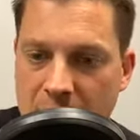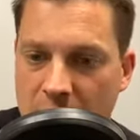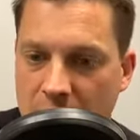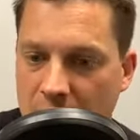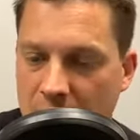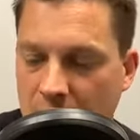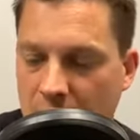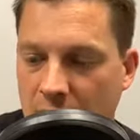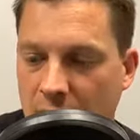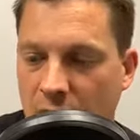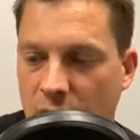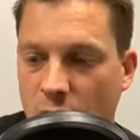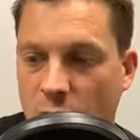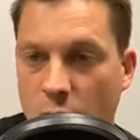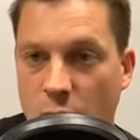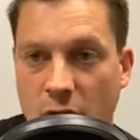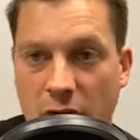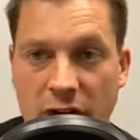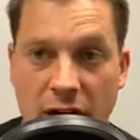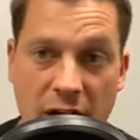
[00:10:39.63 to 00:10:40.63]
And
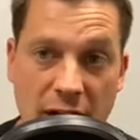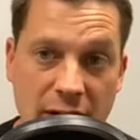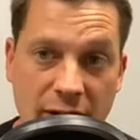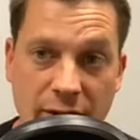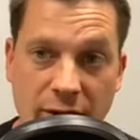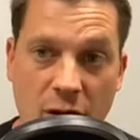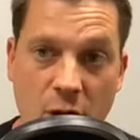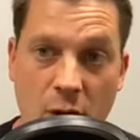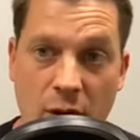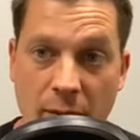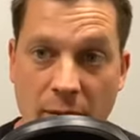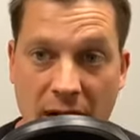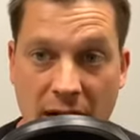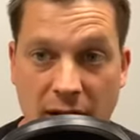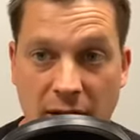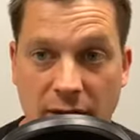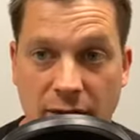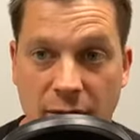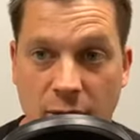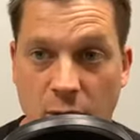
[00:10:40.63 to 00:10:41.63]
we're kind of going back
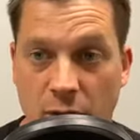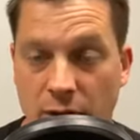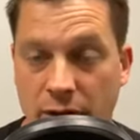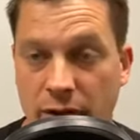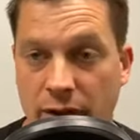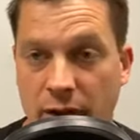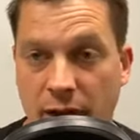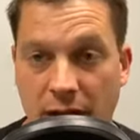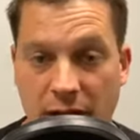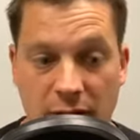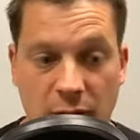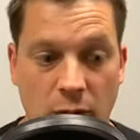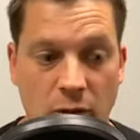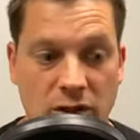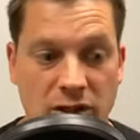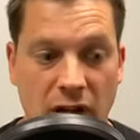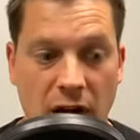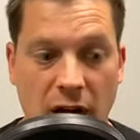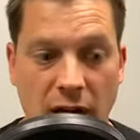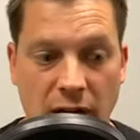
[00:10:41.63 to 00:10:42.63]
and forth as we're
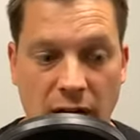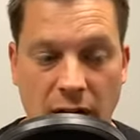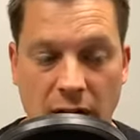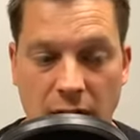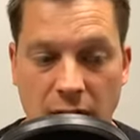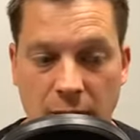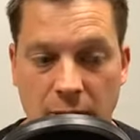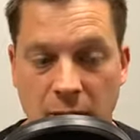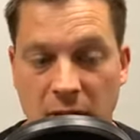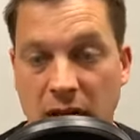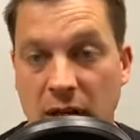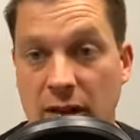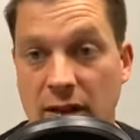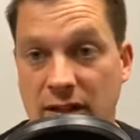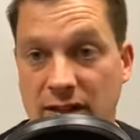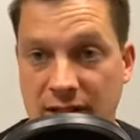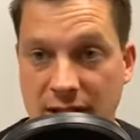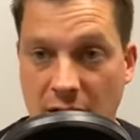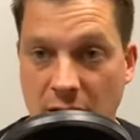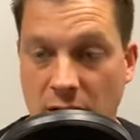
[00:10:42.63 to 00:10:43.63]
talking, me and the
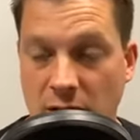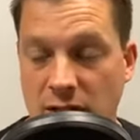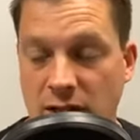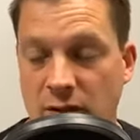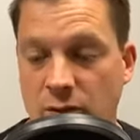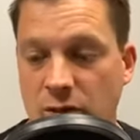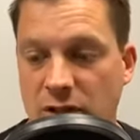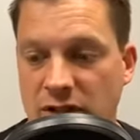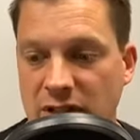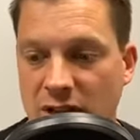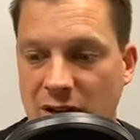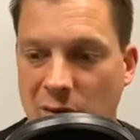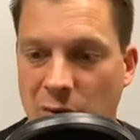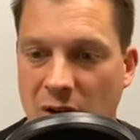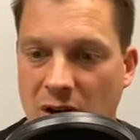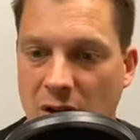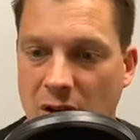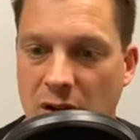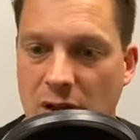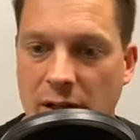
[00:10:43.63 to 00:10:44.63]
sellers, and we're saying,
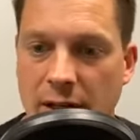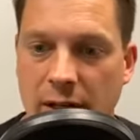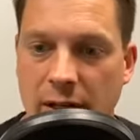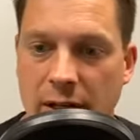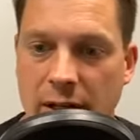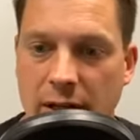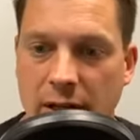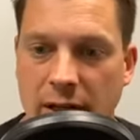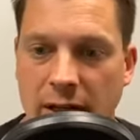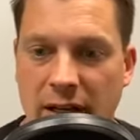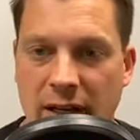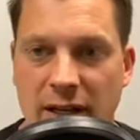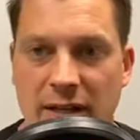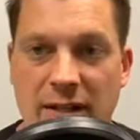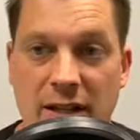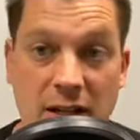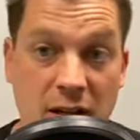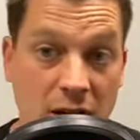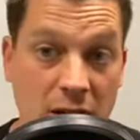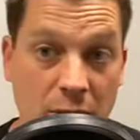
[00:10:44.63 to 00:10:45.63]
well, is
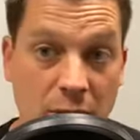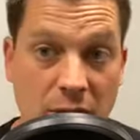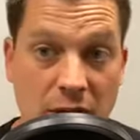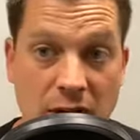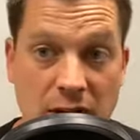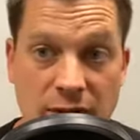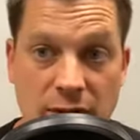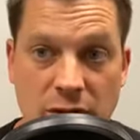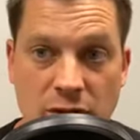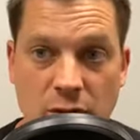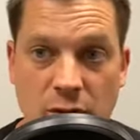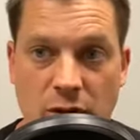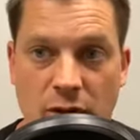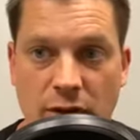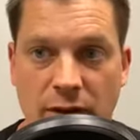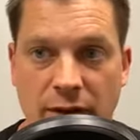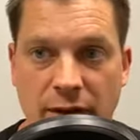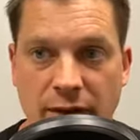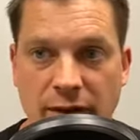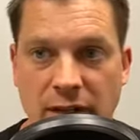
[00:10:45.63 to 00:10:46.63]
it going to appraise for
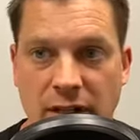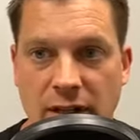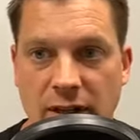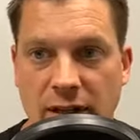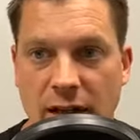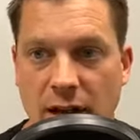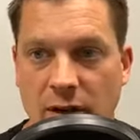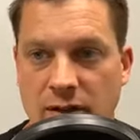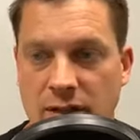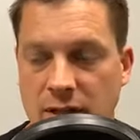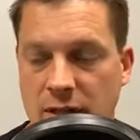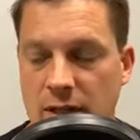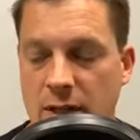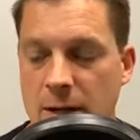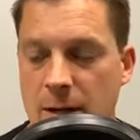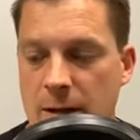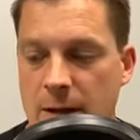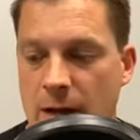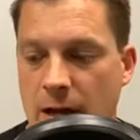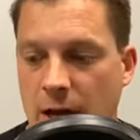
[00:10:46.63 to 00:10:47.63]

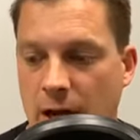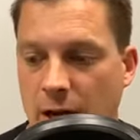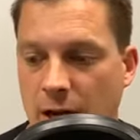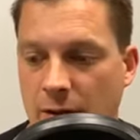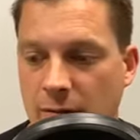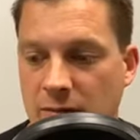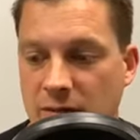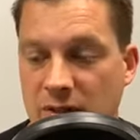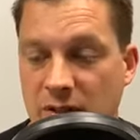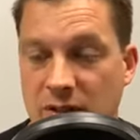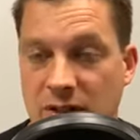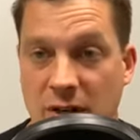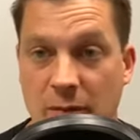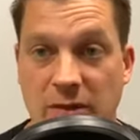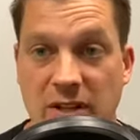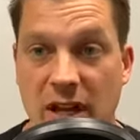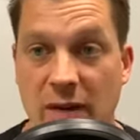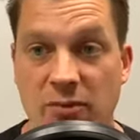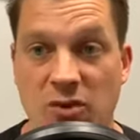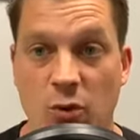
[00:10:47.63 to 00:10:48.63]
$215,000?
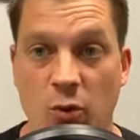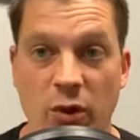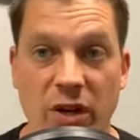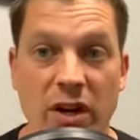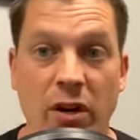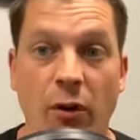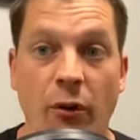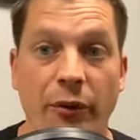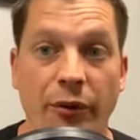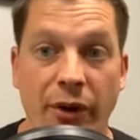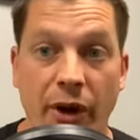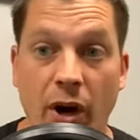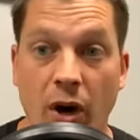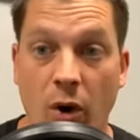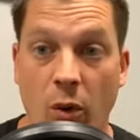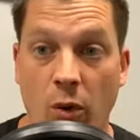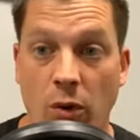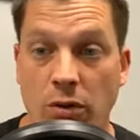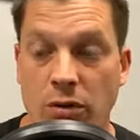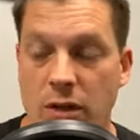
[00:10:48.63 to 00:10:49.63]
Sometimes we don't
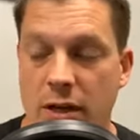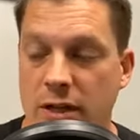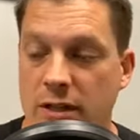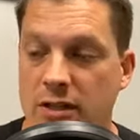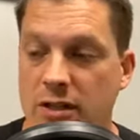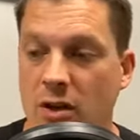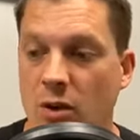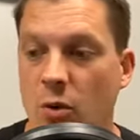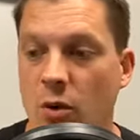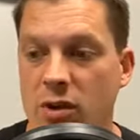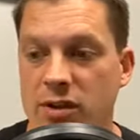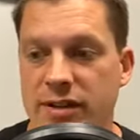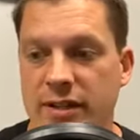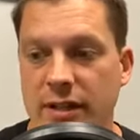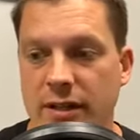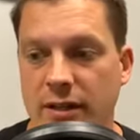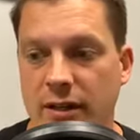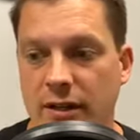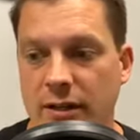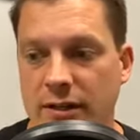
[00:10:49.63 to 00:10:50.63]
know. And so we'll
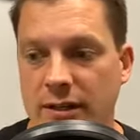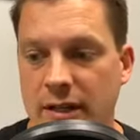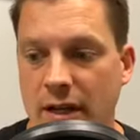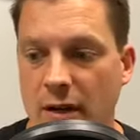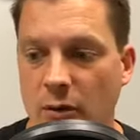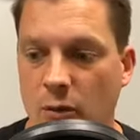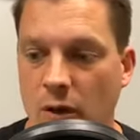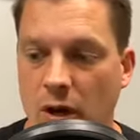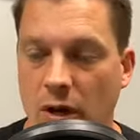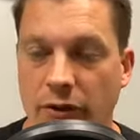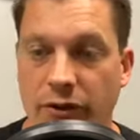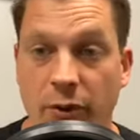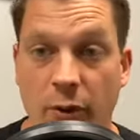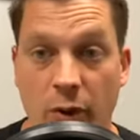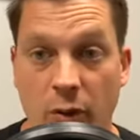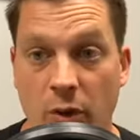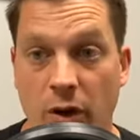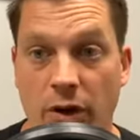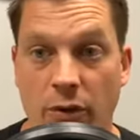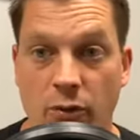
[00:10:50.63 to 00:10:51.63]
sit there and say, well, do we
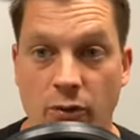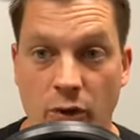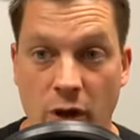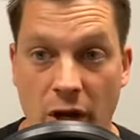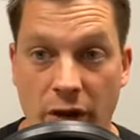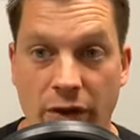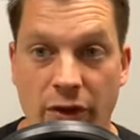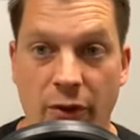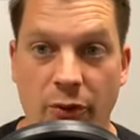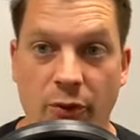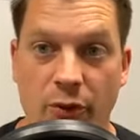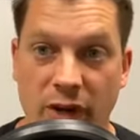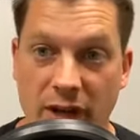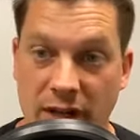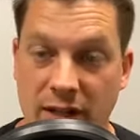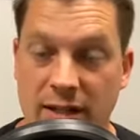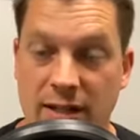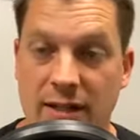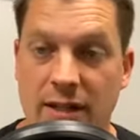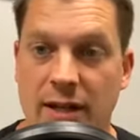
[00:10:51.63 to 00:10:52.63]
want to run the
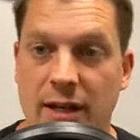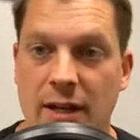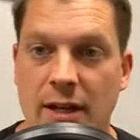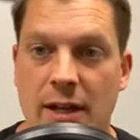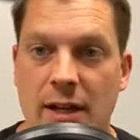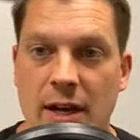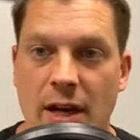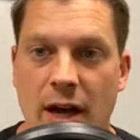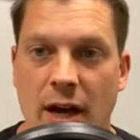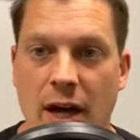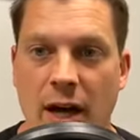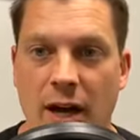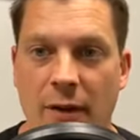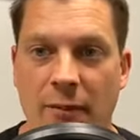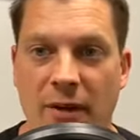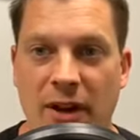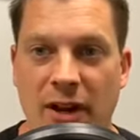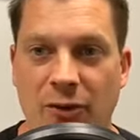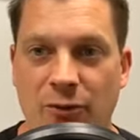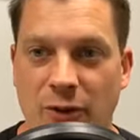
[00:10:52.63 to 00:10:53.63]
risk
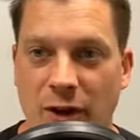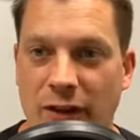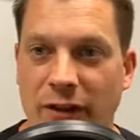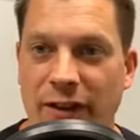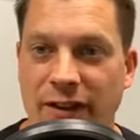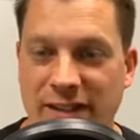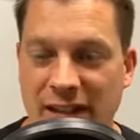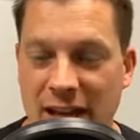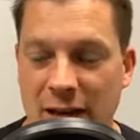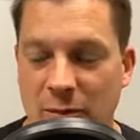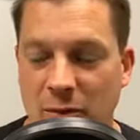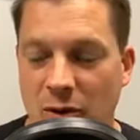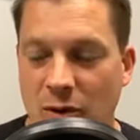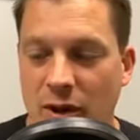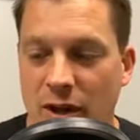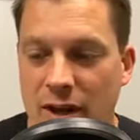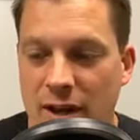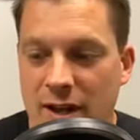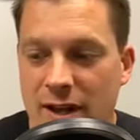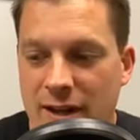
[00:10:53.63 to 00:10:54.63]
and run the
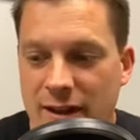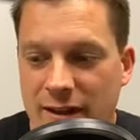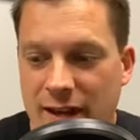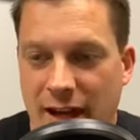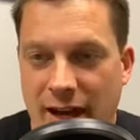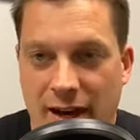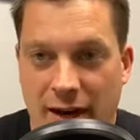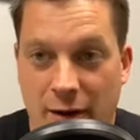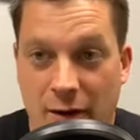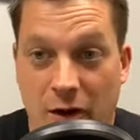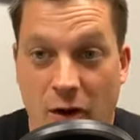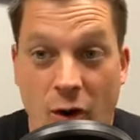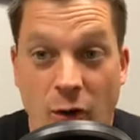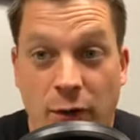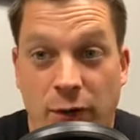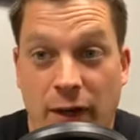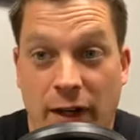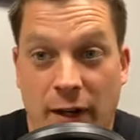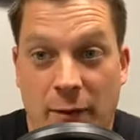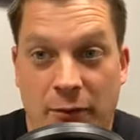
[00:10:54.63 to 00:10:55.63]
table that it
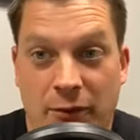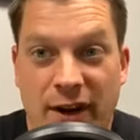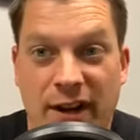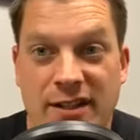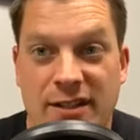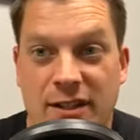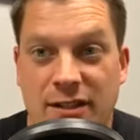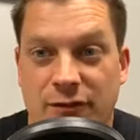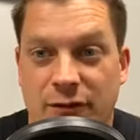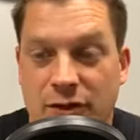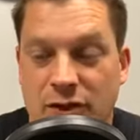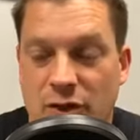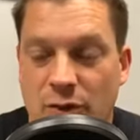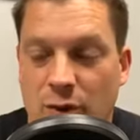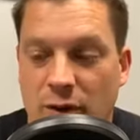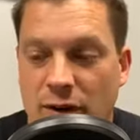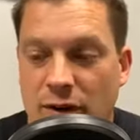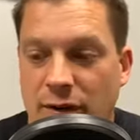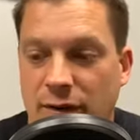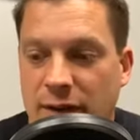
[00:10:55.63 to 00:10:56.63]
hopefully appraises for
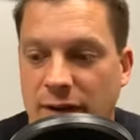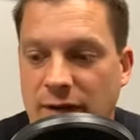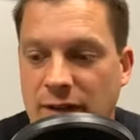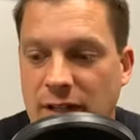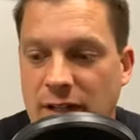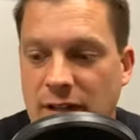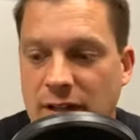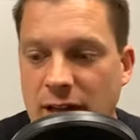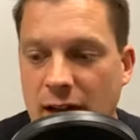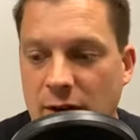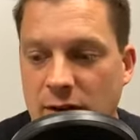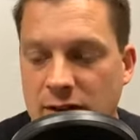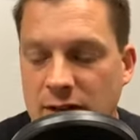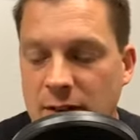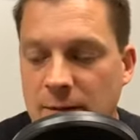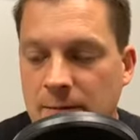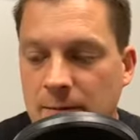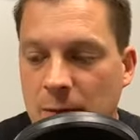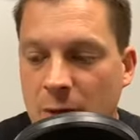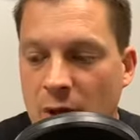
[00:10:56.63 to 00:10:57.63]

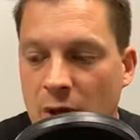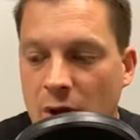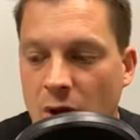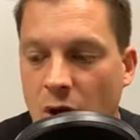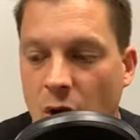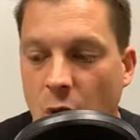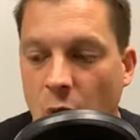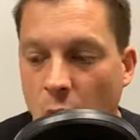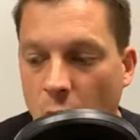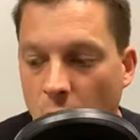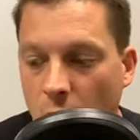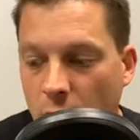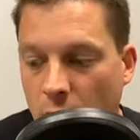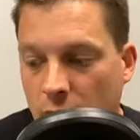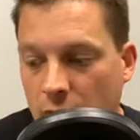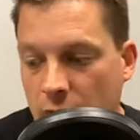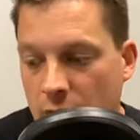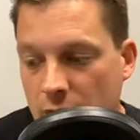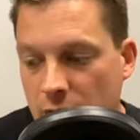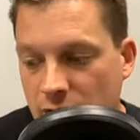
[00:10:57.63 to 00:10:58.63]
$215,000?
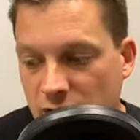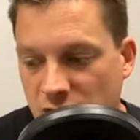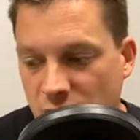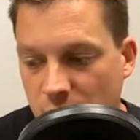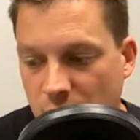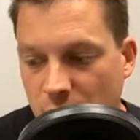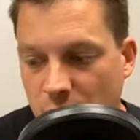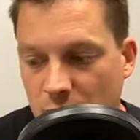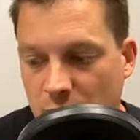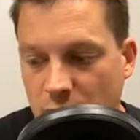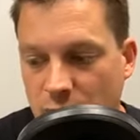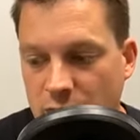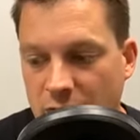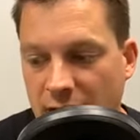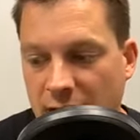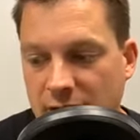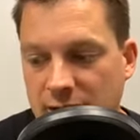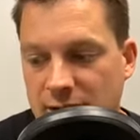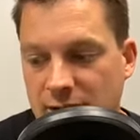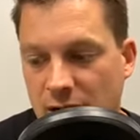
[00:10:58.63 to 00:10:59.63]
Or do we want to
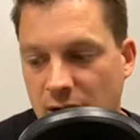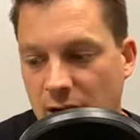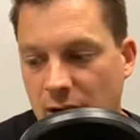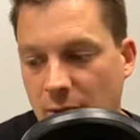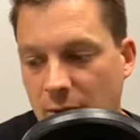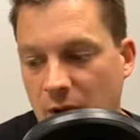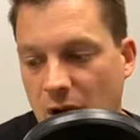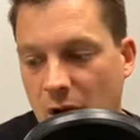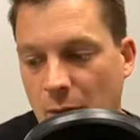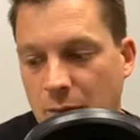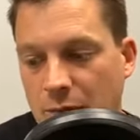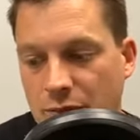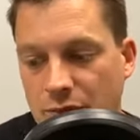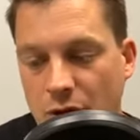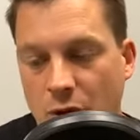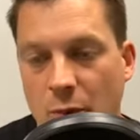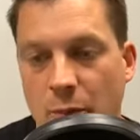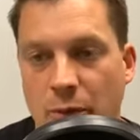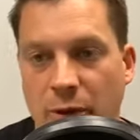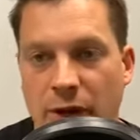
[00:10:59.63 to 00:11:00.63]
write some
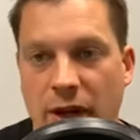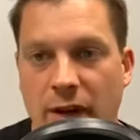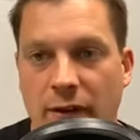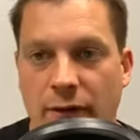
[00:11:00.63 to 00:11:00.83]
appropriate